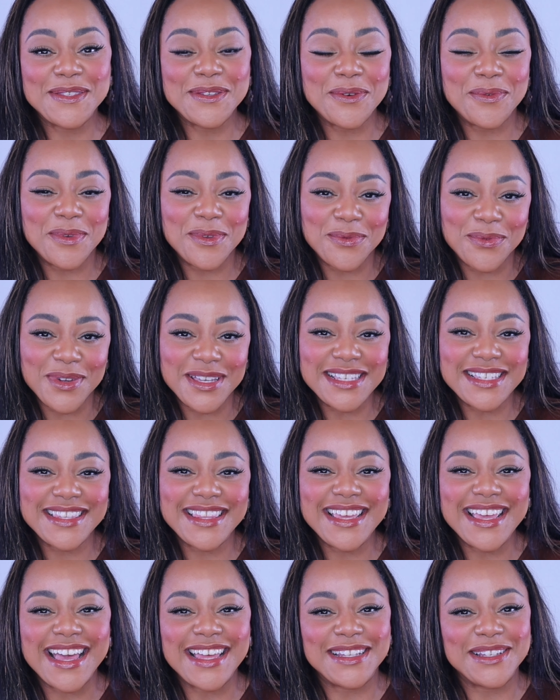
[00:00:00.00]
so we've reached
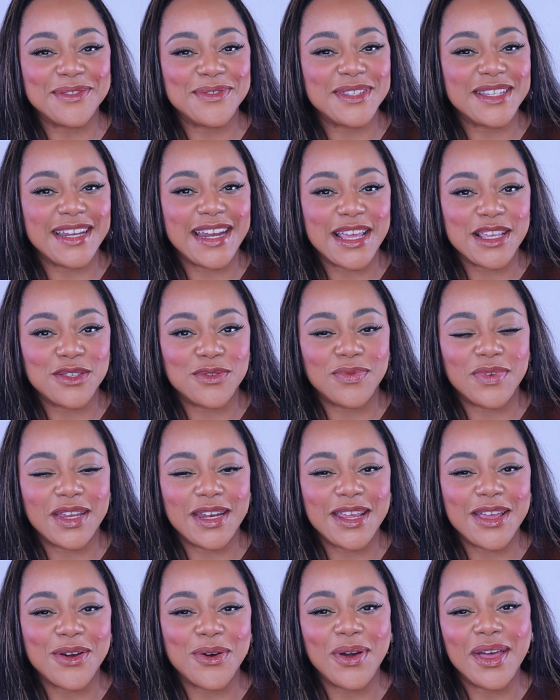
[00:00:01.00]
the end of today's
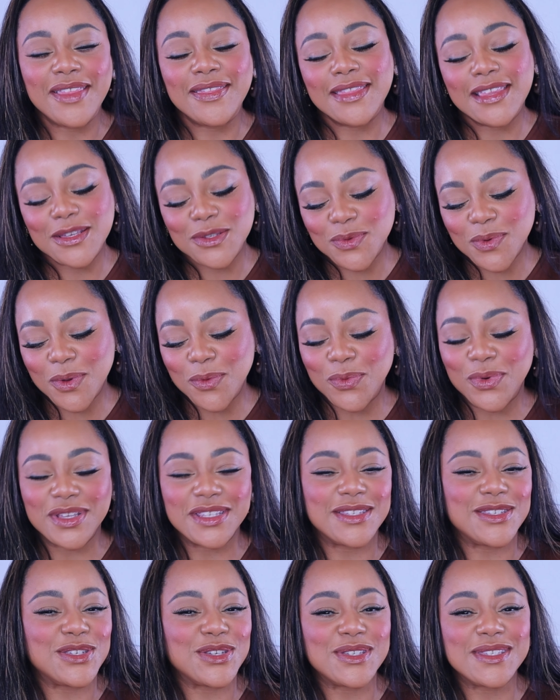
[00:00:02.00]
video, and this one
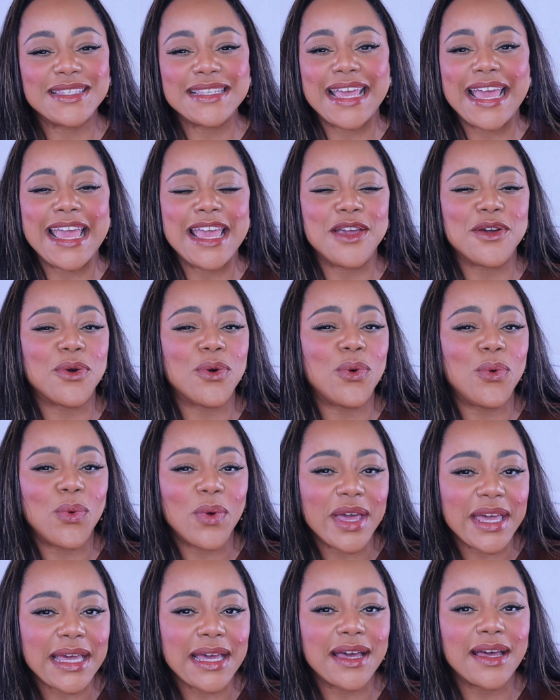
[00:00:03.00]
was just a
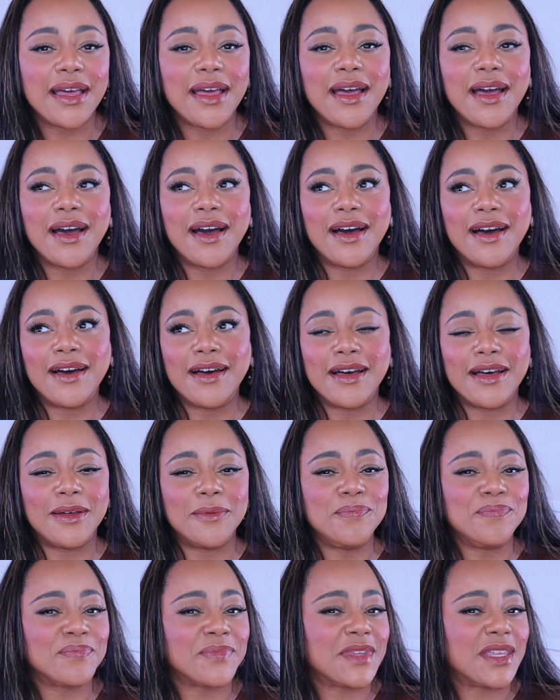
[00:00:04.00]
quick
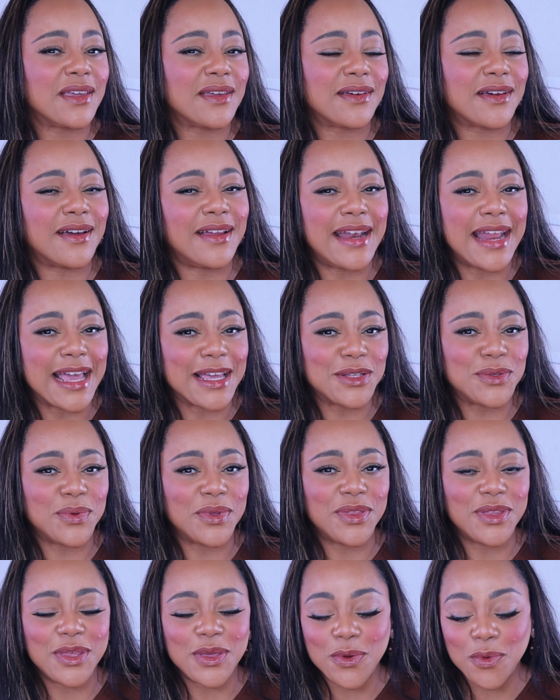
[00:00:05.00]
connect
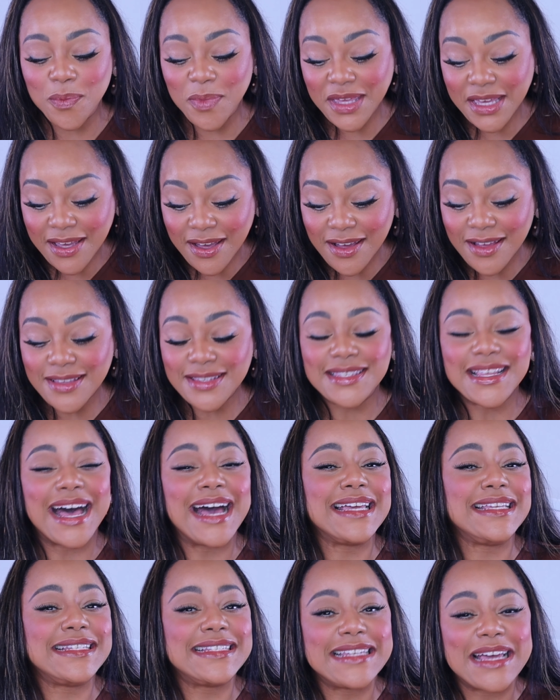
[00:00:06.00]
with you because
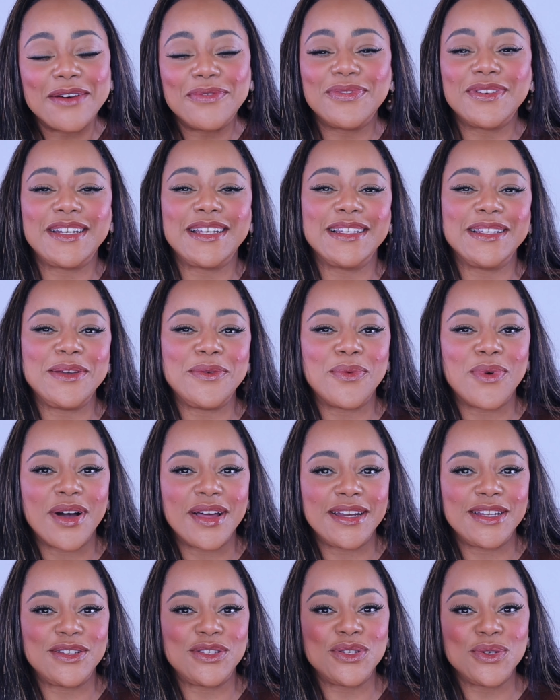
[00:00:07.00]
I definitely
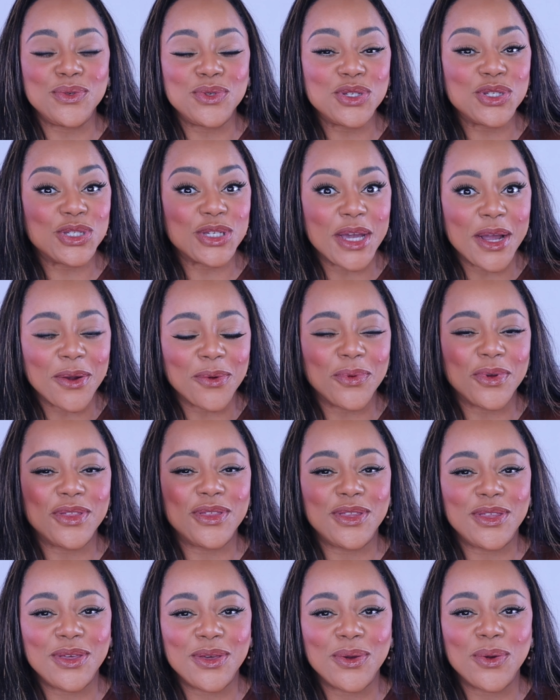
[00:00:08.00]
wanted to share
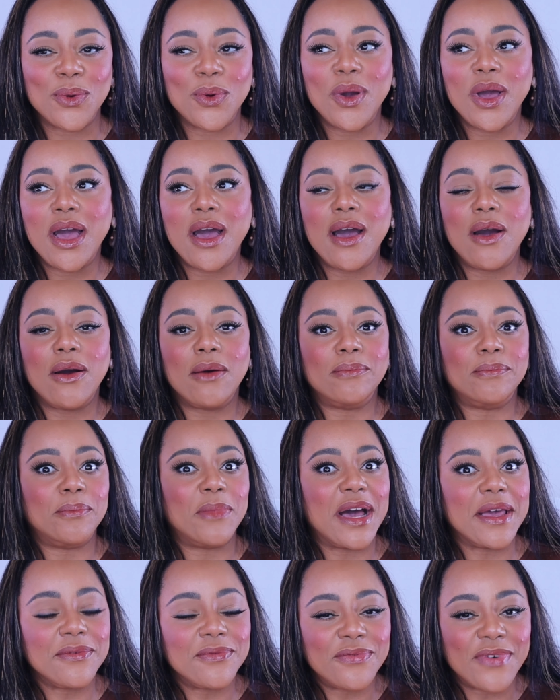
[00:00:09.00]
with you
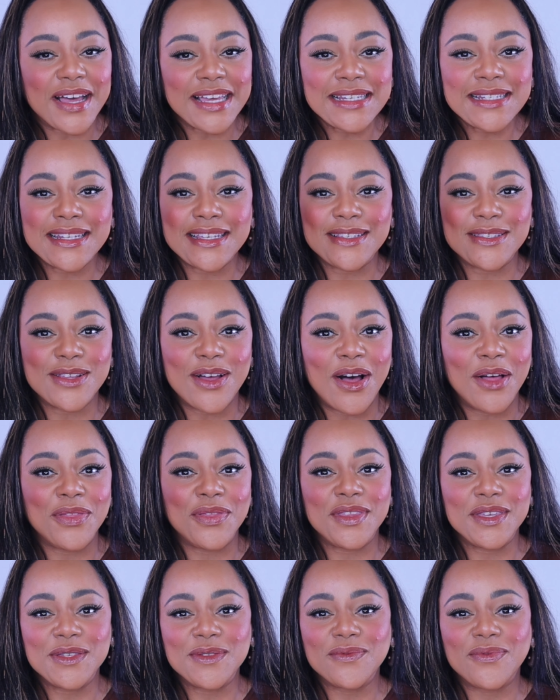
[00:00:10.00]
my findings
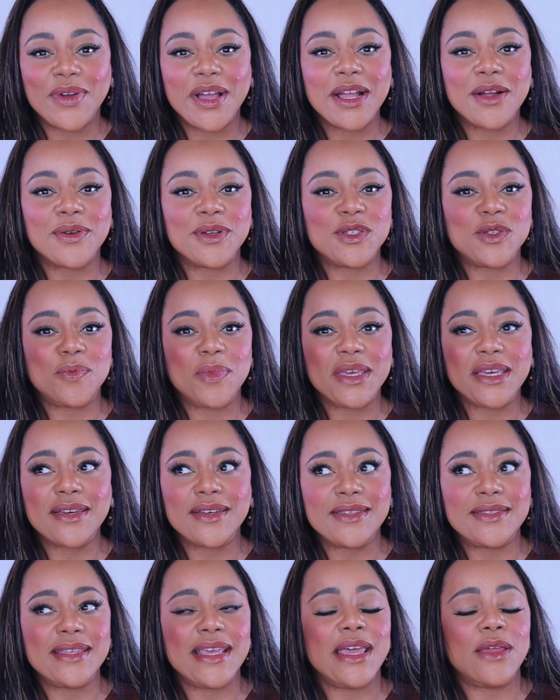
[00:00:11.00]
on this fragrance
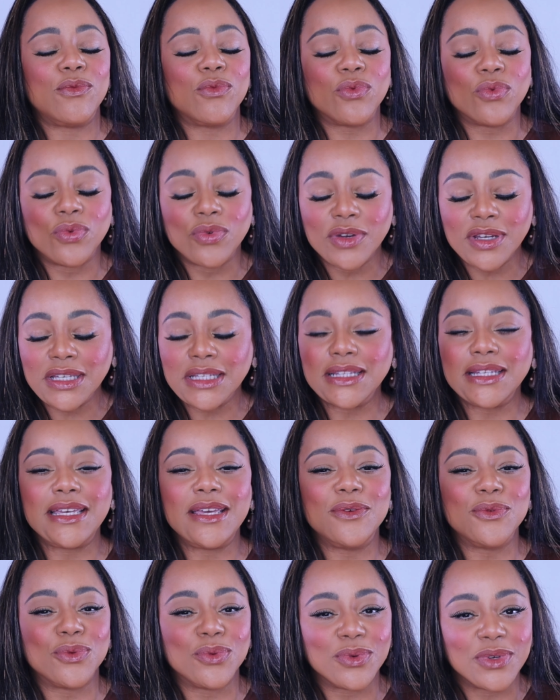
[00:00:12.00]
because it
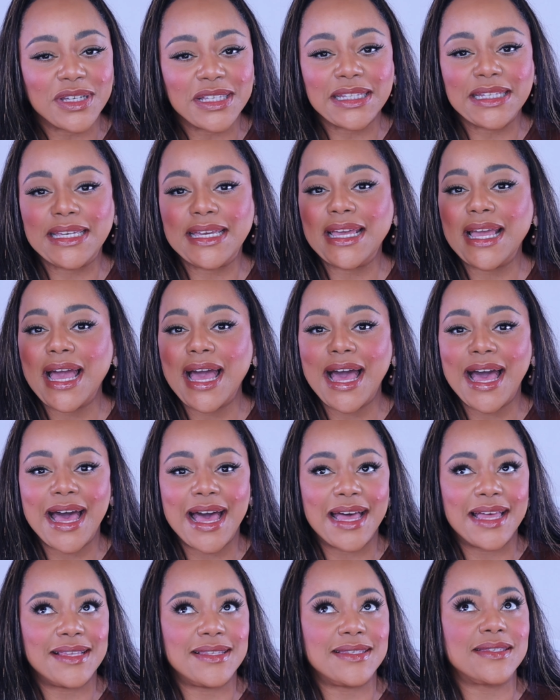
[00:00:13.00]
really, really
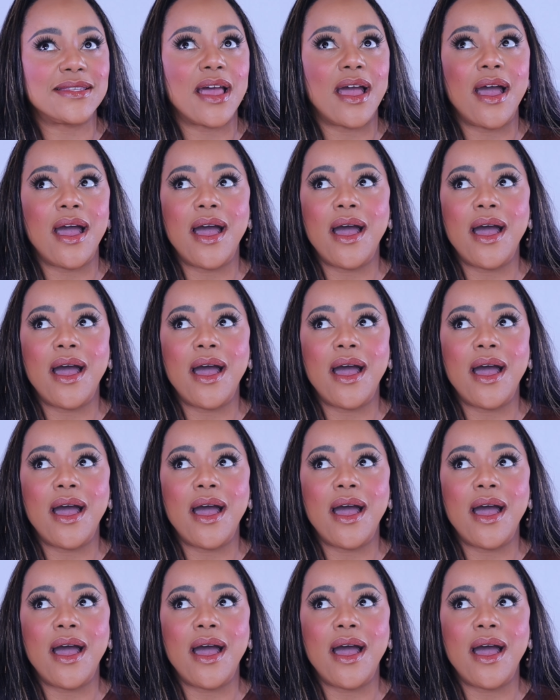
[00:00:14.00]
has